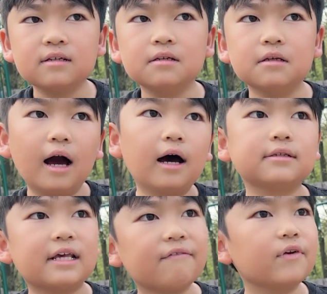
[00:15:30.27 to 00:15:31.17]
Yeah,
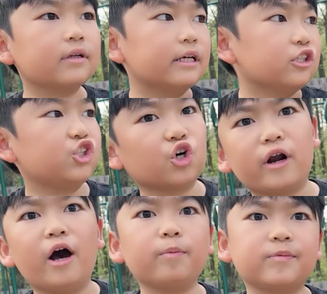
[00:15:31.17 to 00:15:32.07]
definitely. It sure
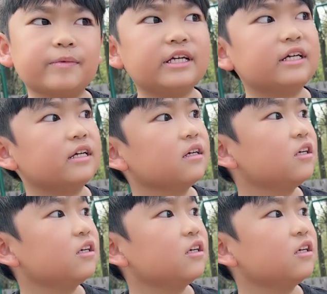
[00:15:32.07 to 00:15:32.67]
helped me.